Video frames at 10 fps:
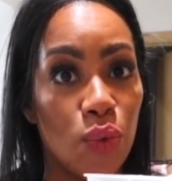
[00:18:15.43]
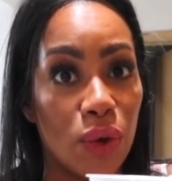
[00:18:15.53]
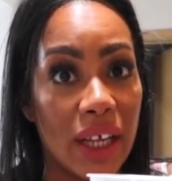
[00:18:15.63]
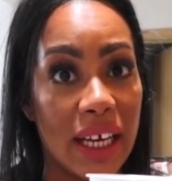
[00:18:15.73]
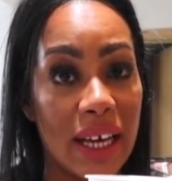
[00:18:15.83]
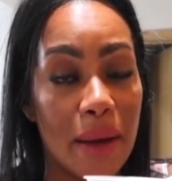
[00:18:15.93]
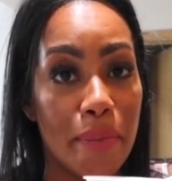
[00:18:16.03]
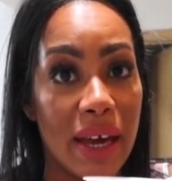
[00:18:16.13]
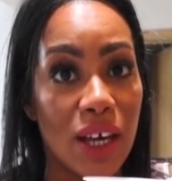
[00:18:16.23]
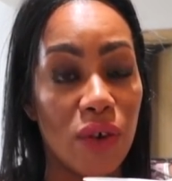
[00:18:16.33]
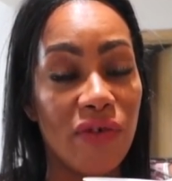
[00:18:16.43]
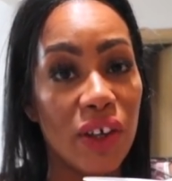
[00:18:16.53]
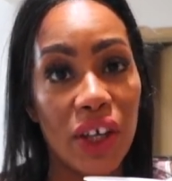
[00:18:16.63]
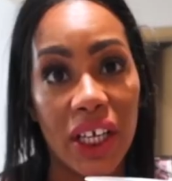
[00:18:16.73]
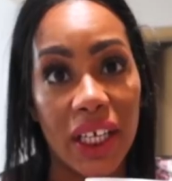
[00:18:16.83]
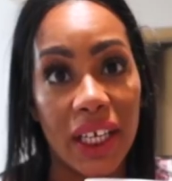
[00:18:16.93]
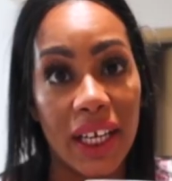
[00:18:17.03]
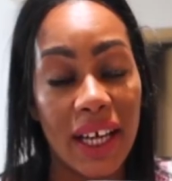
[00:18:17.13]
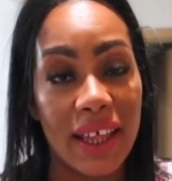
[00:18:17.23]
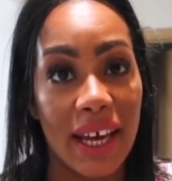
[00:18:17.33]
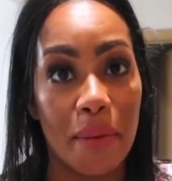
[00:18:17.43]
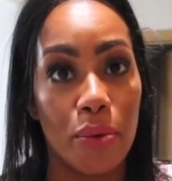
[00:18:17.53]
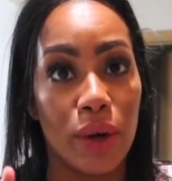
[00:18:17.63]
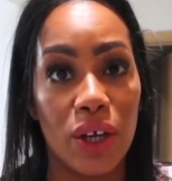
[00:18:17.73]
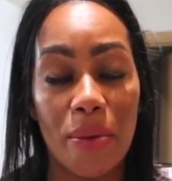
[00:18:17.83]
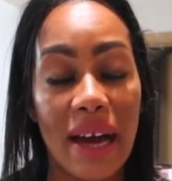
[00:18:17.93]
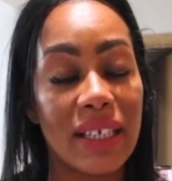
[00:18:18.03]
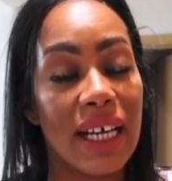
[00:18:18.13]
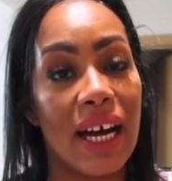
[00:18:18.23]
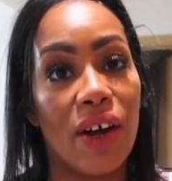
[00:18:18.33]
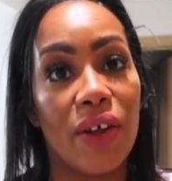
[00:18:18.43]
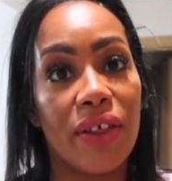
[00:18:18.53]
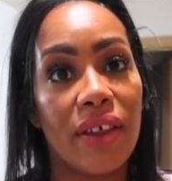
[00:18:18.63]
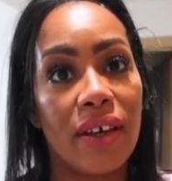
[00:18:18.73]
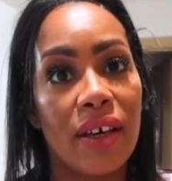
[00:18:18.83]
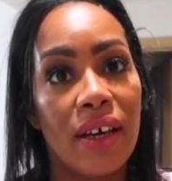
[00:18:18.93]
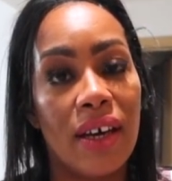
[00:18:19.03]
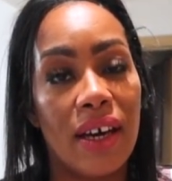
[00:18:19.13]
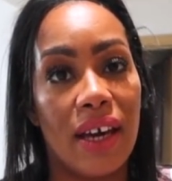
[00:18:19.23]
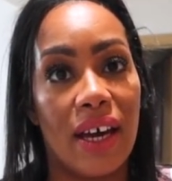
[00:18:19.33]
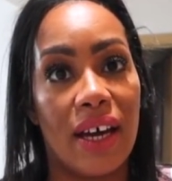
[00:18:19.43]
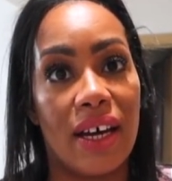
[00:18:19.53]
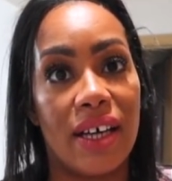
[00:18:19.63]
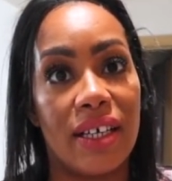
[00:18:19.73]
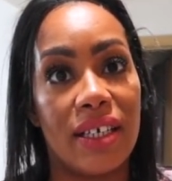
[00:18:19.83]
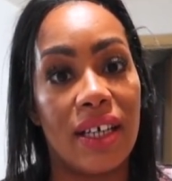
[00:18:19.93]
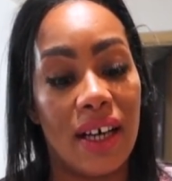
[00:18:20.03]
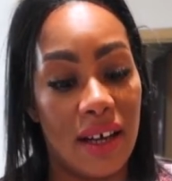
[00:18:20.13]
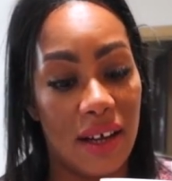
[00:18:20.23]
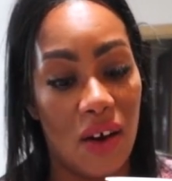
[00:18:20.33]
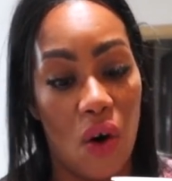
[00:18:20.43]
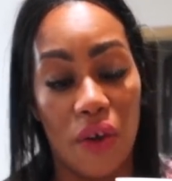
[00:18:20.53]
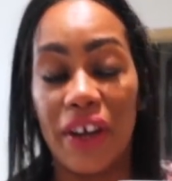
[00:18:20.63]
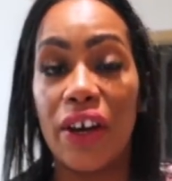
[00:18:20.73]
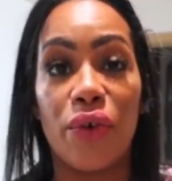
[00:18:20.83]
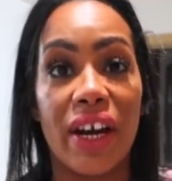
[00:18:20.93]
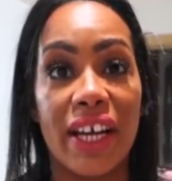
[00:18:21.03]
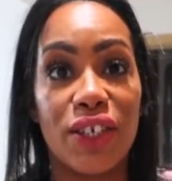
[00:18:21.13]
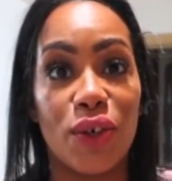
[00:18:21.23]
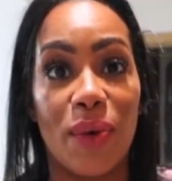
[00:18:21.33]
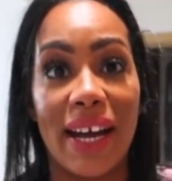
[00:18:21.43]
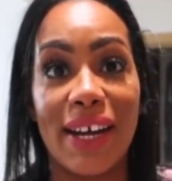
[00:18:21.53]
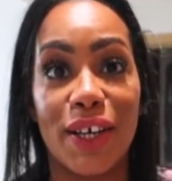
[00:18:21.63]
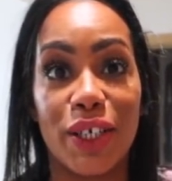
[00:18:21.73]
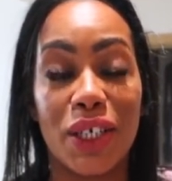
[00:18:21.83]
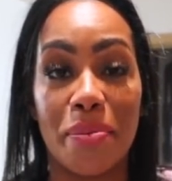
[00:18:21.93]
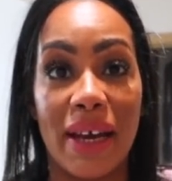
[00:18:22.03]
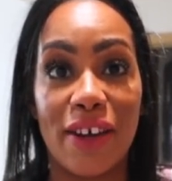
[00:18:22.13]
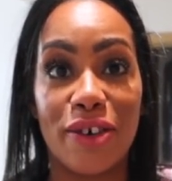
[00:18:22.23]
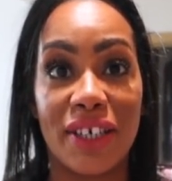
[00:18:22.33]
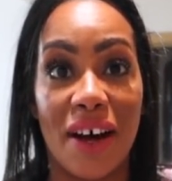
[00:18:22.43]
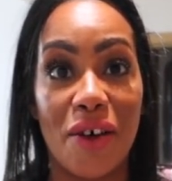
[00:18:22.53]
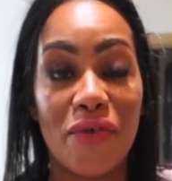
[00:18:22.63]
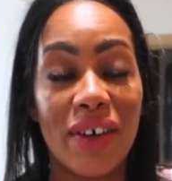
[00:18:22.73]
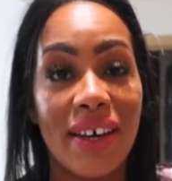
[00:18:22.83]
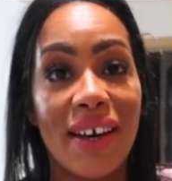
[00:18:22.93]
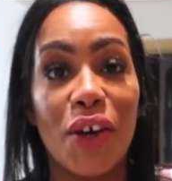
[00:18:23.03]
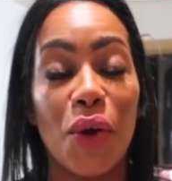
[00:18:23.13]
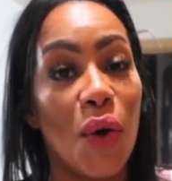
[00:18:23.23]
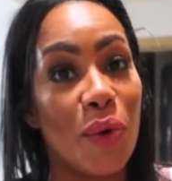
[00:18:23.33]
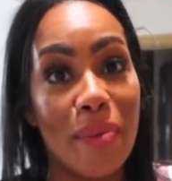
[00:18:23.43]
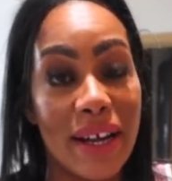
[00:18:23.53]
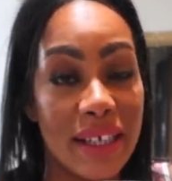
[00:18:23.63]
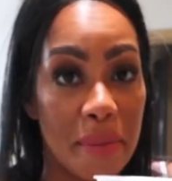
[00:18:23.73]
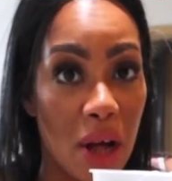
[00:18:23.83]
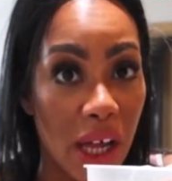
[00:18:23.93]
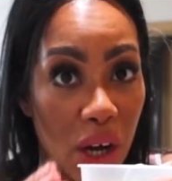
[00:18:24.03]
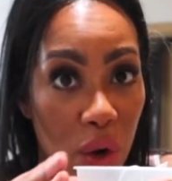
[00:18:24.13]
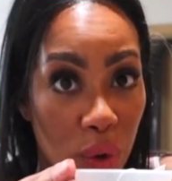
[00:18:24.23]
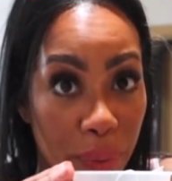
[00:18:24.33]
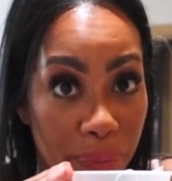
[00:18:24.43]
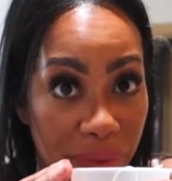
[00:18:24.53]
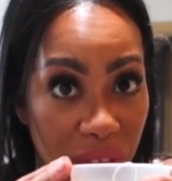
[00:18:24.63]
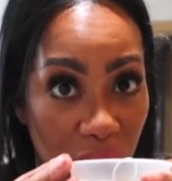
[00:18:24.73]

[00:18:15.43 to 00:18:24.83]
really make you feel good. They bring you back to health, and all the ingredients are right here to make yourself your own medicine ball at home.